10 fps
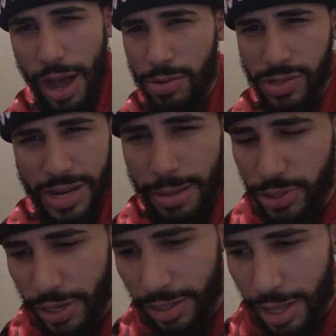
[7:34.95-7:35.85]
I was
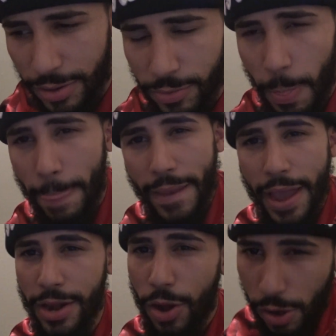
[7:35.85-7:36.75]
Snapchatting a lot of you,
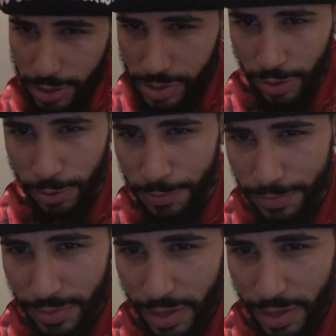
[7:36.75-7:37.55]
and also,